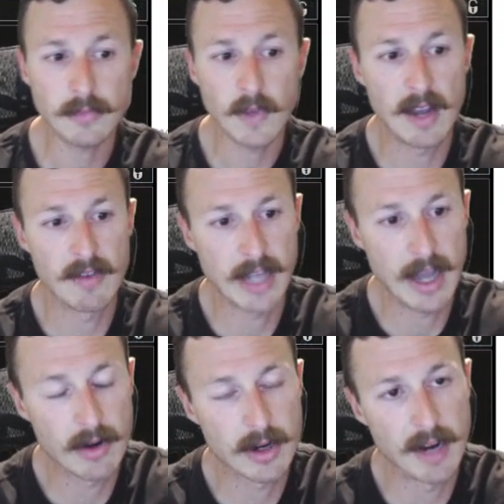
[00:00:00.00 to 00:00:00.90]
I have a
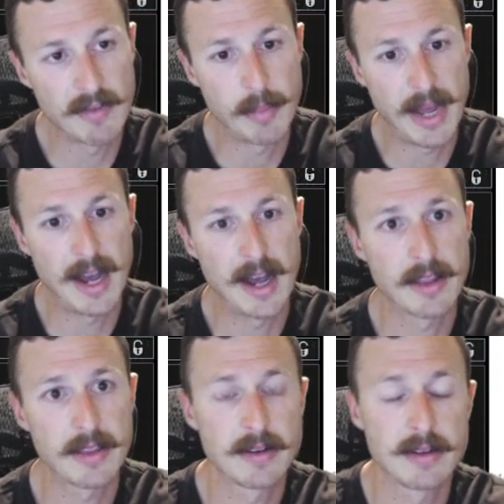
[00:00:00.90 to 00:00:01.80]
counter, I have a path.
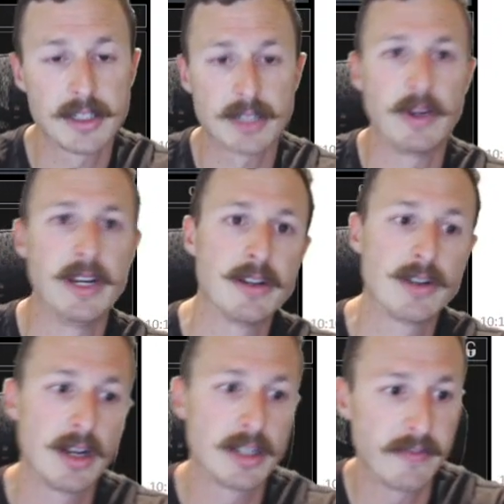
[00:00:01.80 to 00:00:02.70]
Just waiting to draw
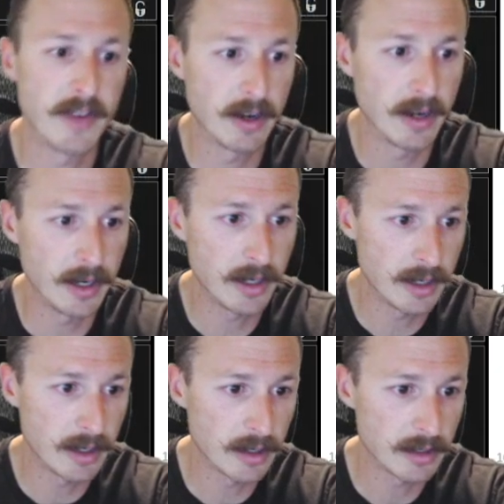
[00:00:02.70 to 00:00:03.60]
a Teferi
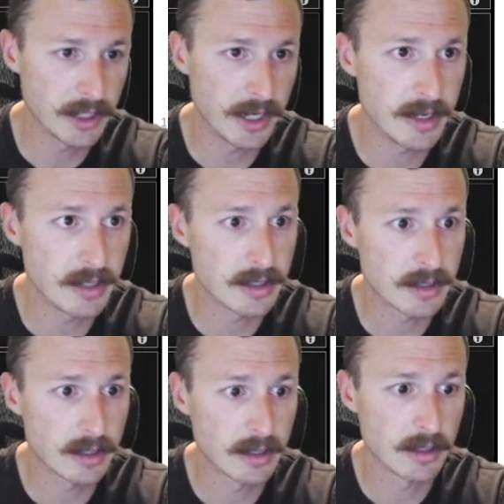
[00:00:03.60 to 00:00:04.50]
here, Jace.
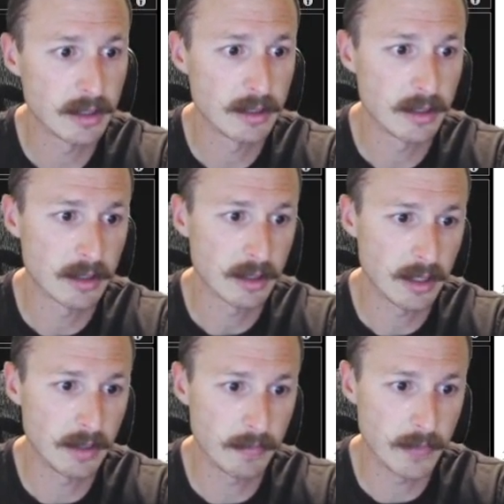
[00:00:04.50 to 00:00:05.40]

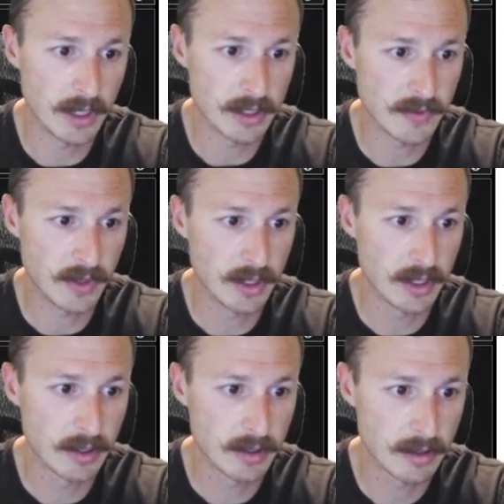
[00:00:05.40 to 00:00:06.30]
Yep, that is fine.